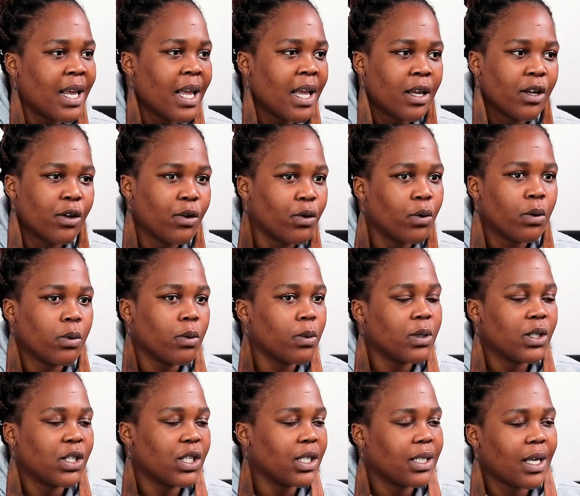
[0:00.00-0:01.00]
day, you know, it
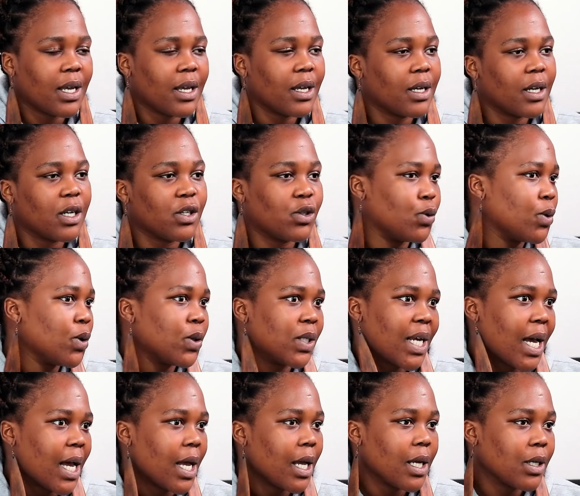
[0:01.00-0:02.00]
was just like a do or
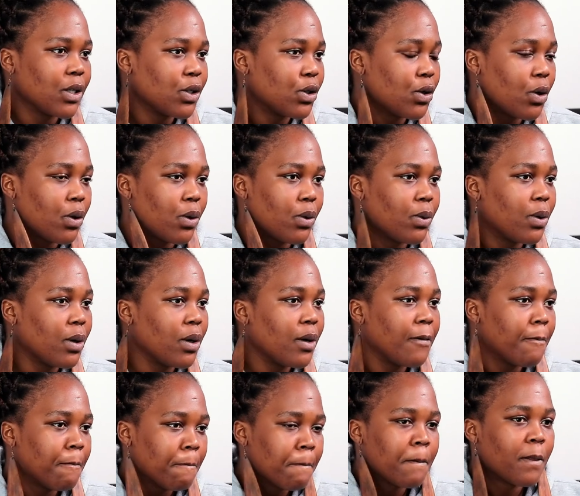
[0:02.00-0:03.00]
die. So
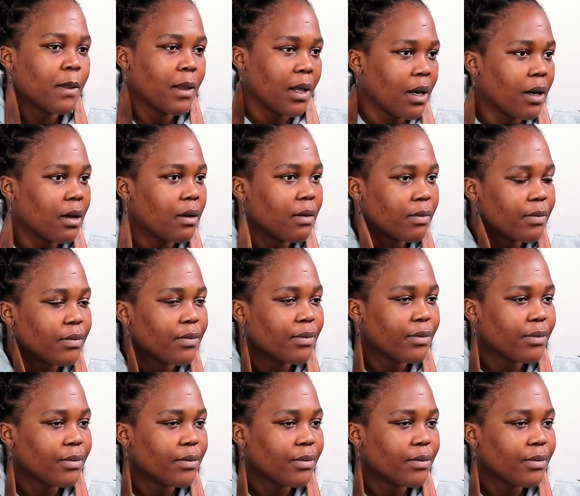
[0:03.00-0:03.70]
yeah,